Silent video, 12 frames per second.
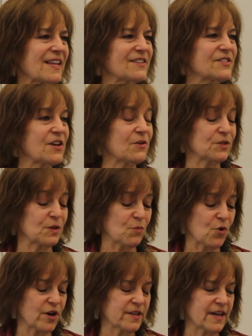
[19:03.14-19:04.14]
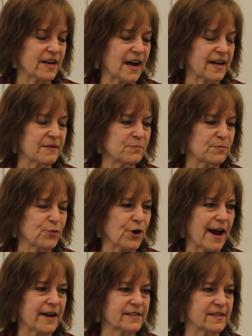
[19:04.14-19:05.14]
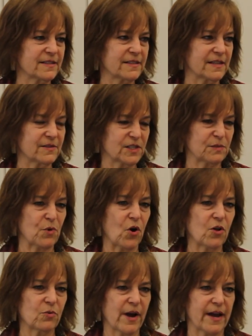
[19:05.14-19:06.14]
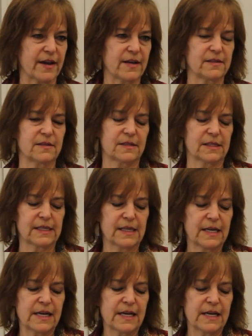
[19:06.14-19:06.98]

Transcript: so the more that I practice in small ways,